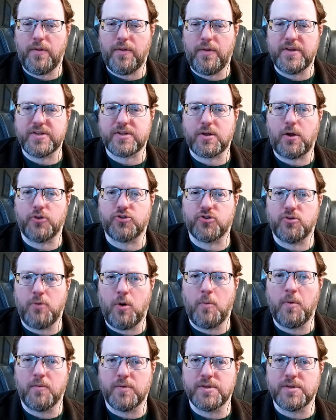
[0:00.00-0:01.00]
this cultural
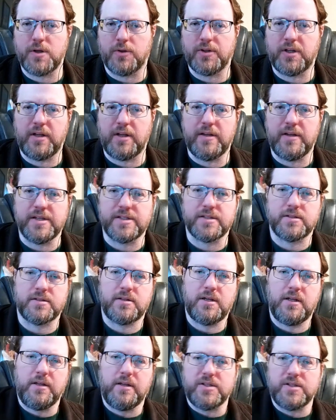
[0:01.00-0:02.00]
moment resulted in
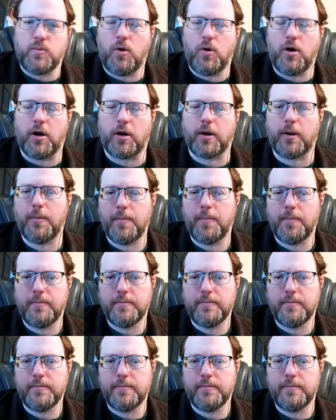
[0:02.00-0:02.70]
this work.